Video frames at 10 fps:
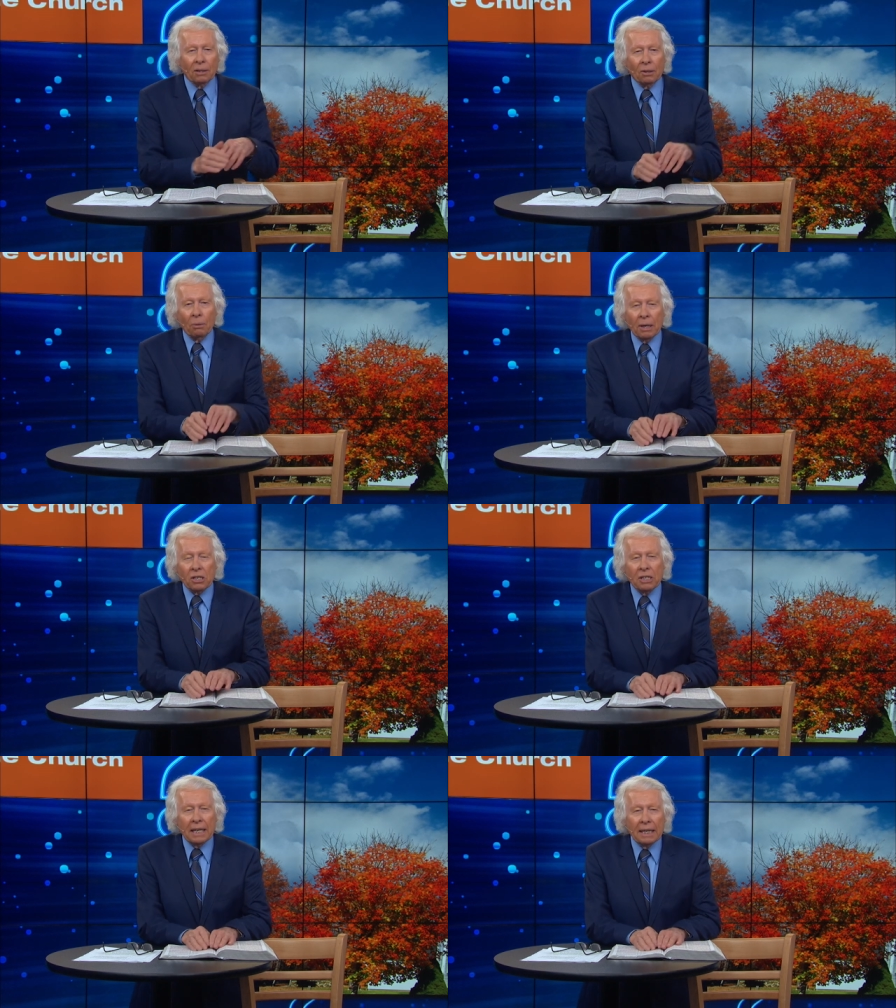So, what
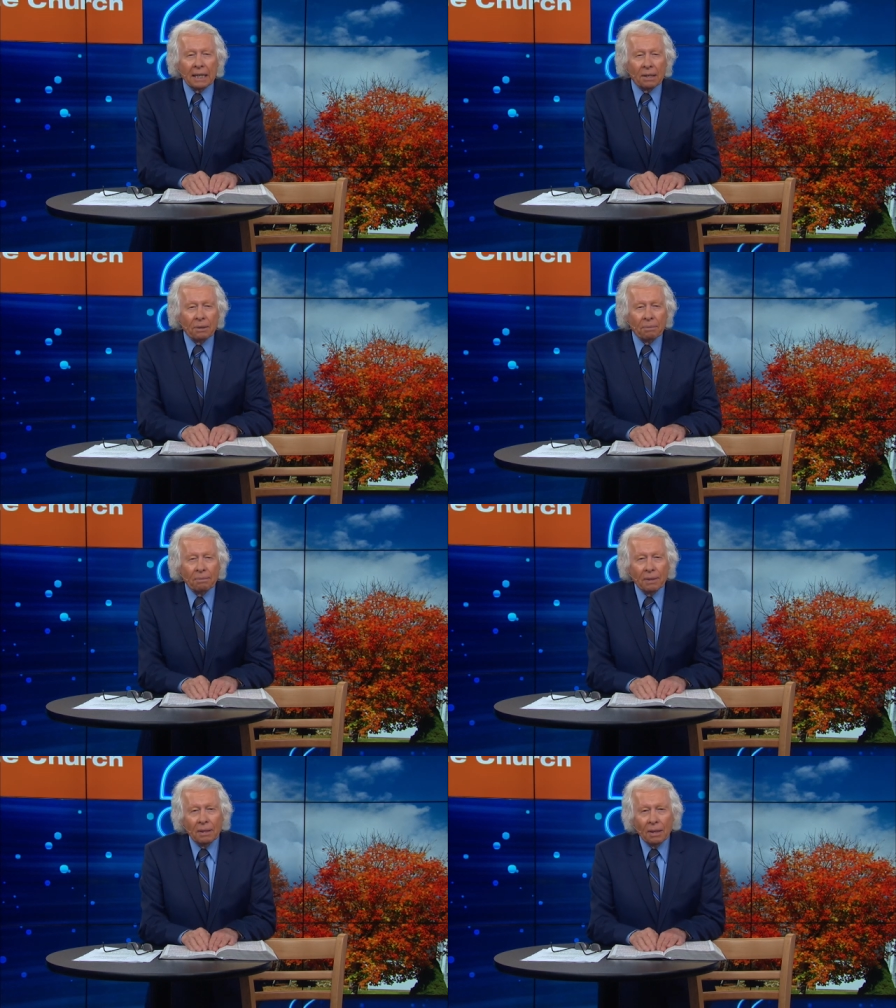is needed?
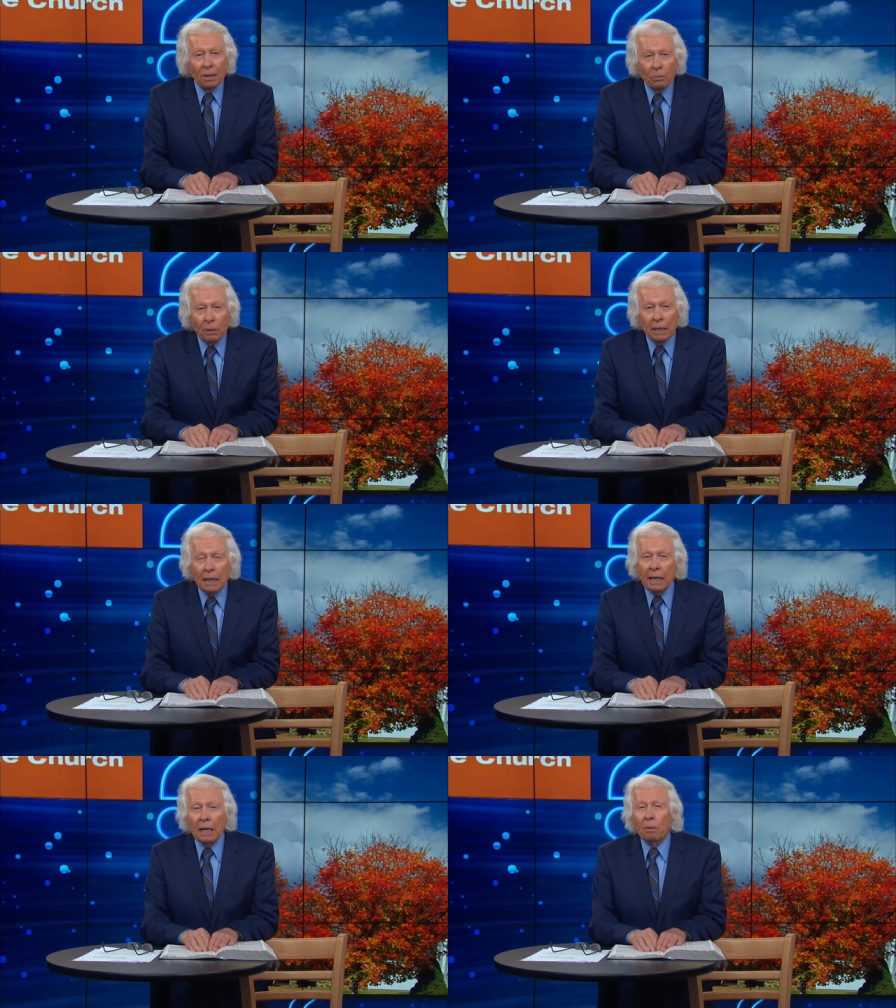We
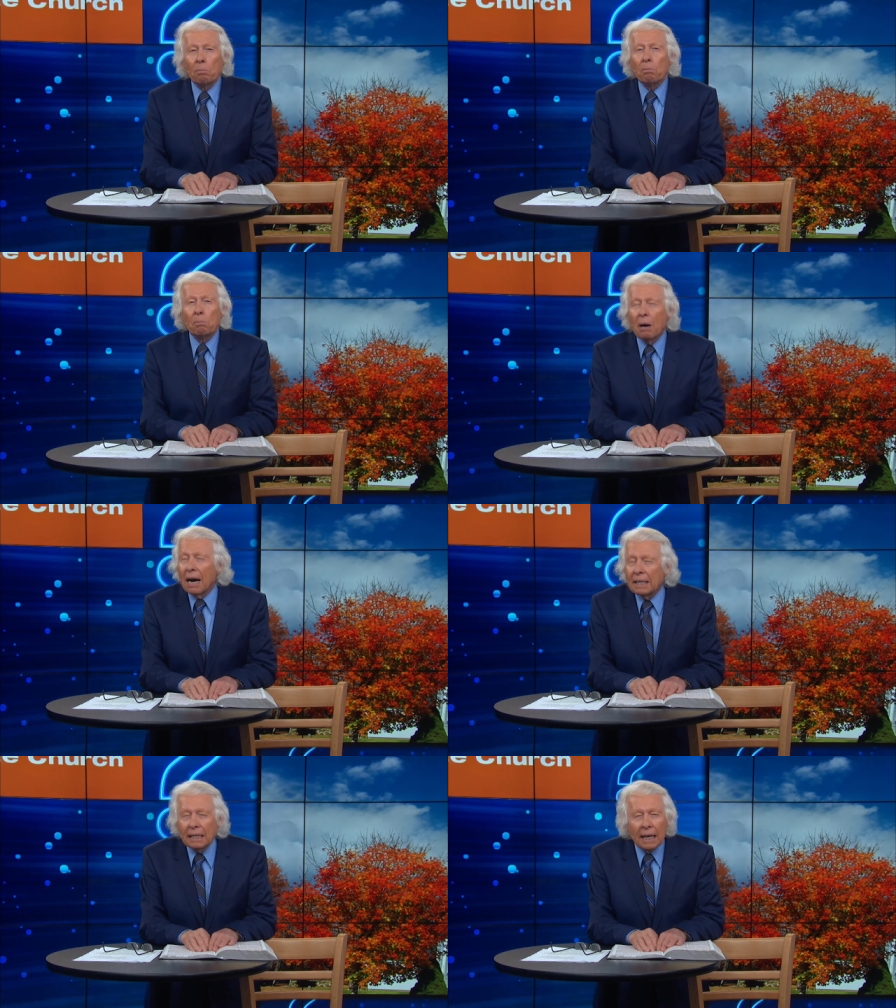need a
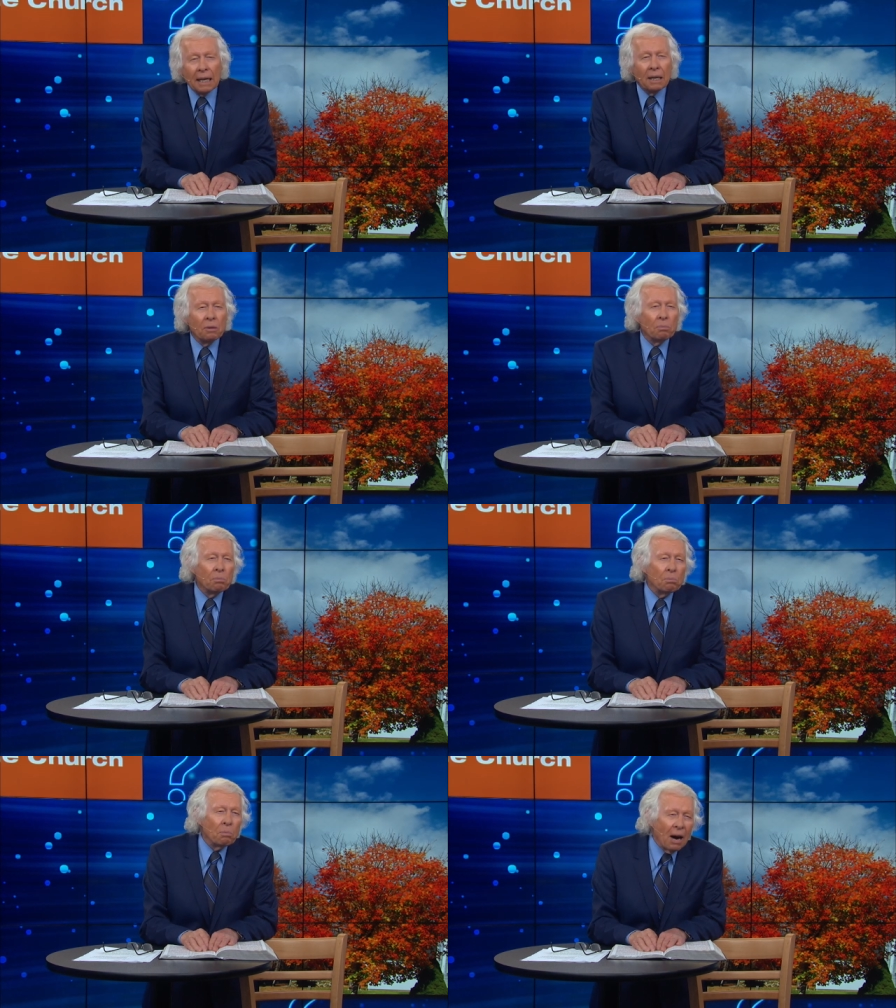mighty,
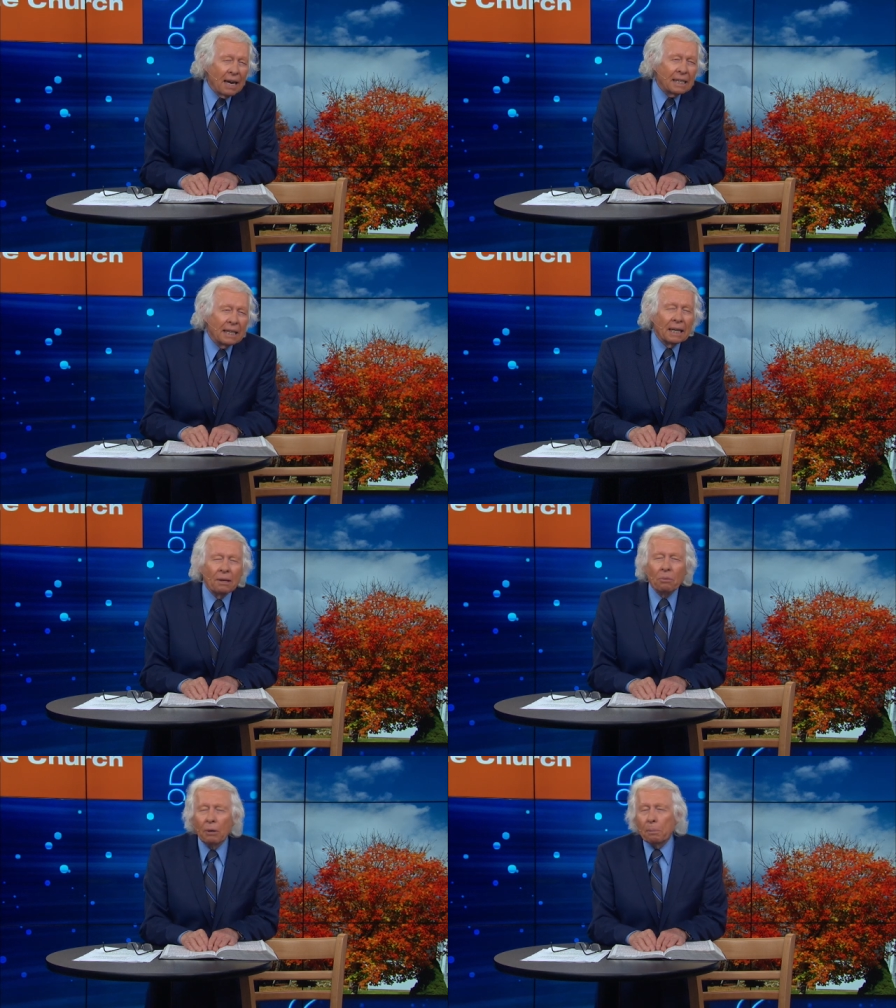
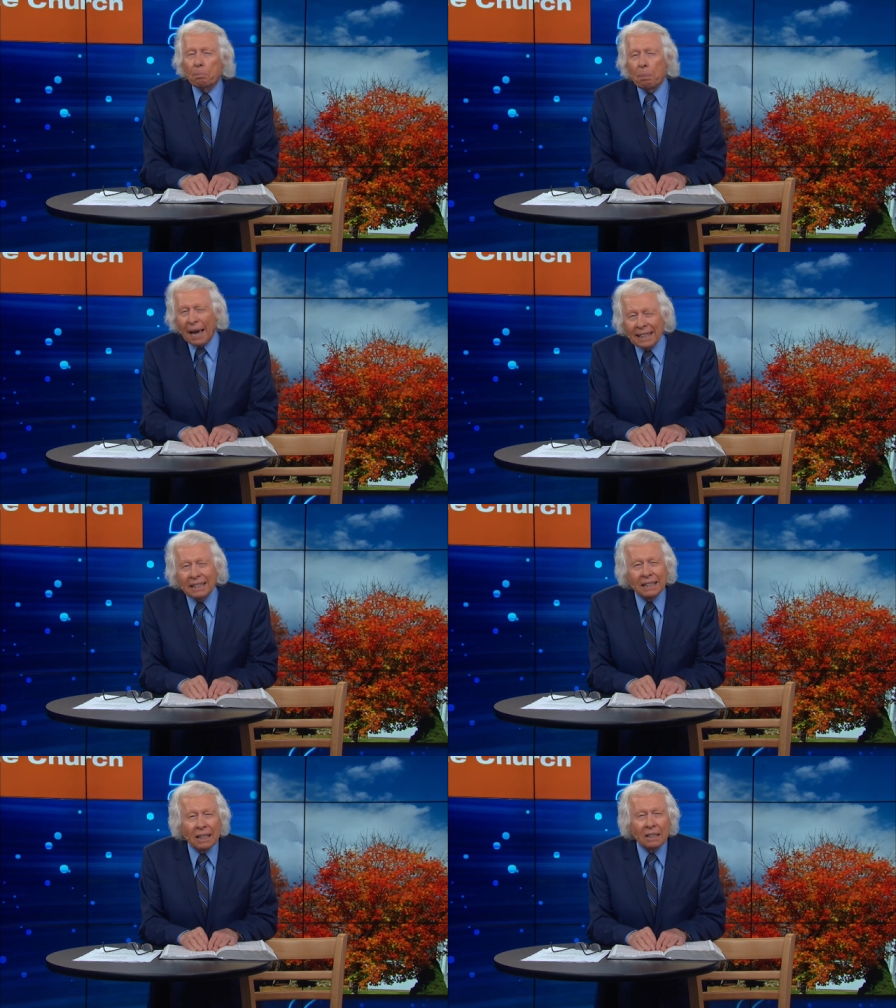mighty
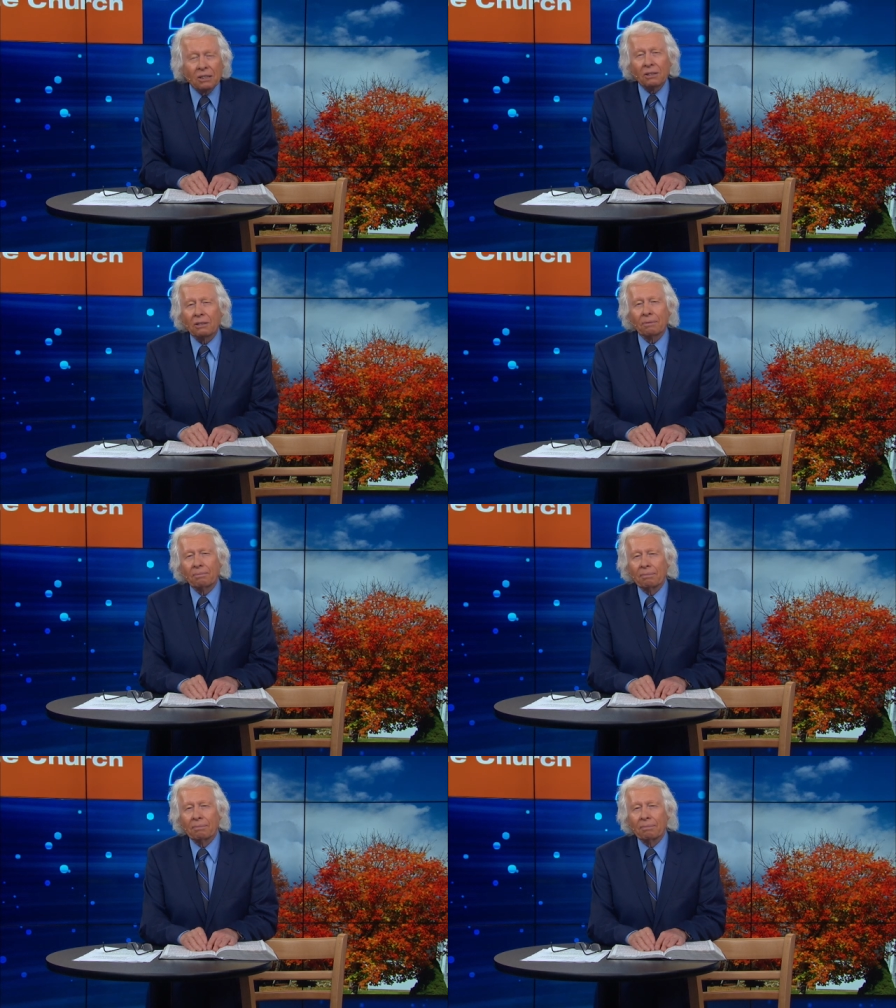repentance.